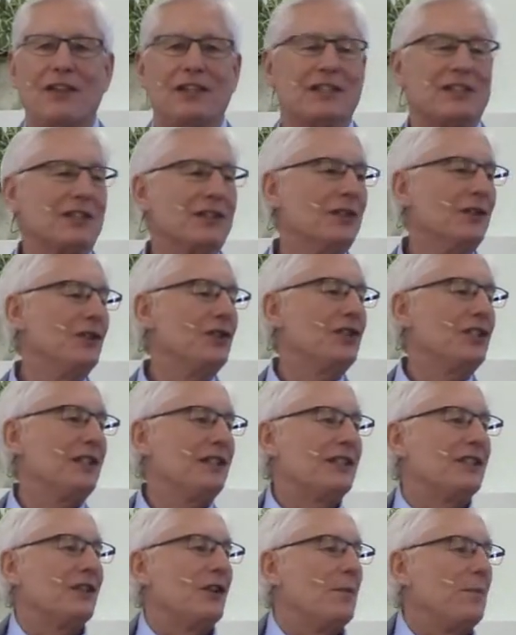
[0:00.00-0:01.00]
The solution
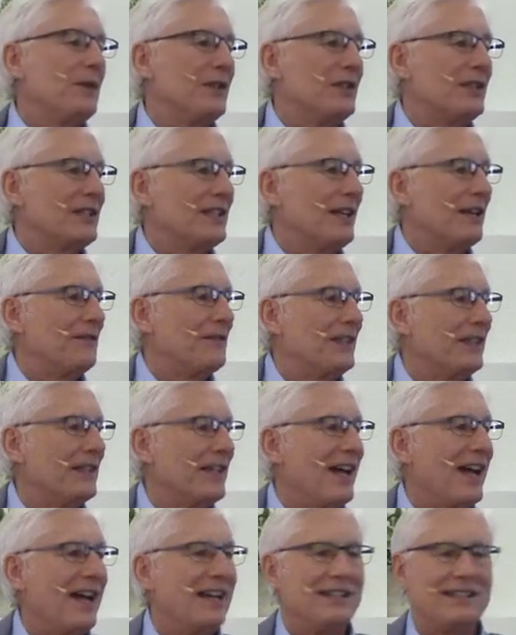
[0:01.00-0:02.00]
is to open yourself to
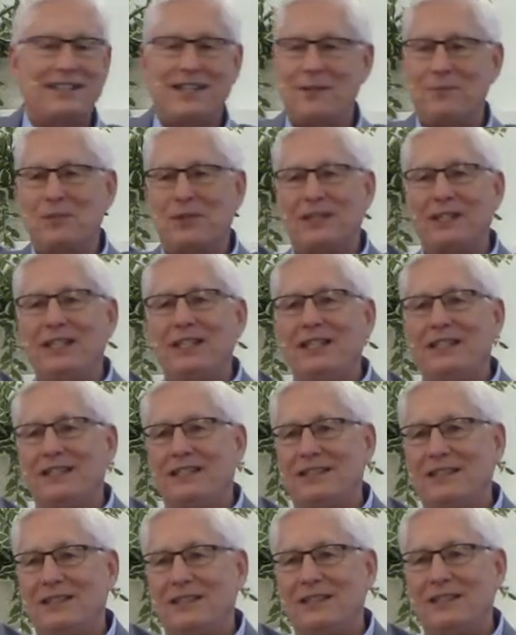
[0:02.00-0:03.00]
God and say,
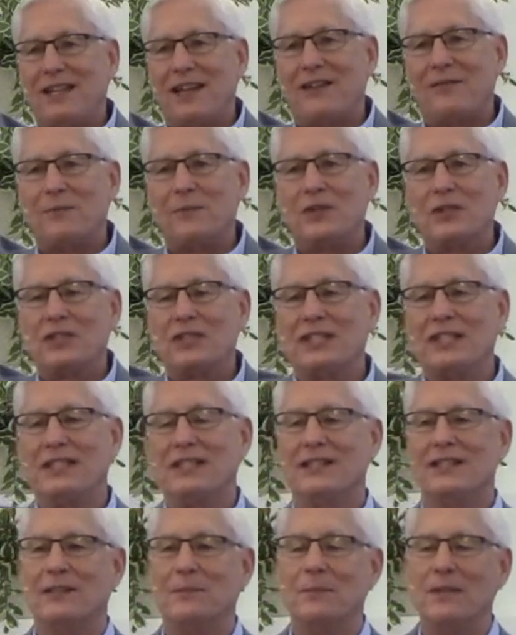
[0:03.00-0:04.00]
Please have mercy
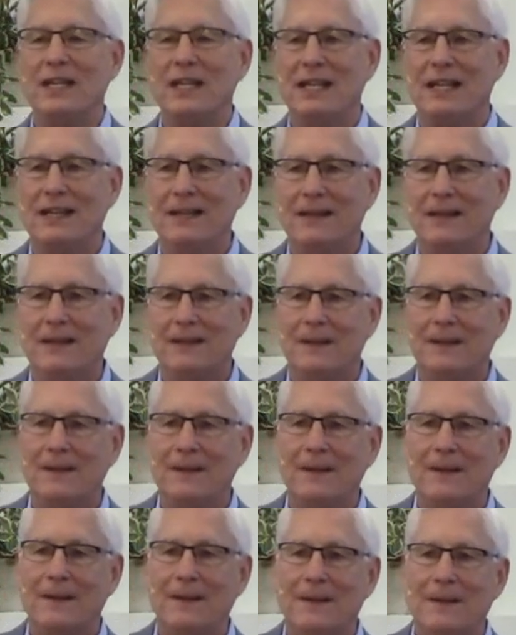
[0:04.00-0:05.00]
on me.
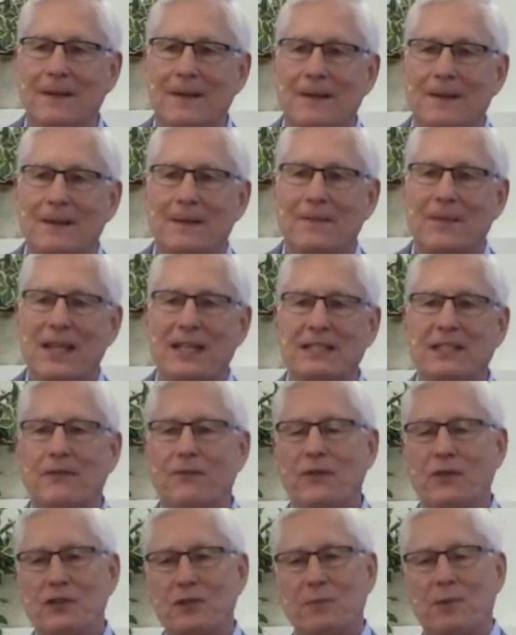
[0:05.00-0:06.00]
That's the
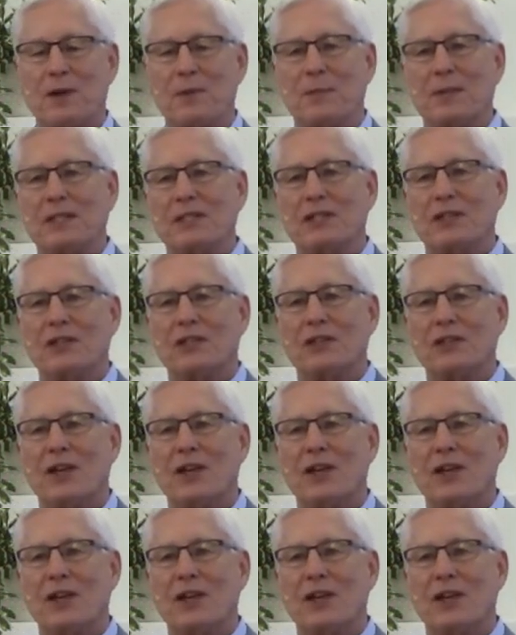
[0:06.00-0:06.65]
first purpose of the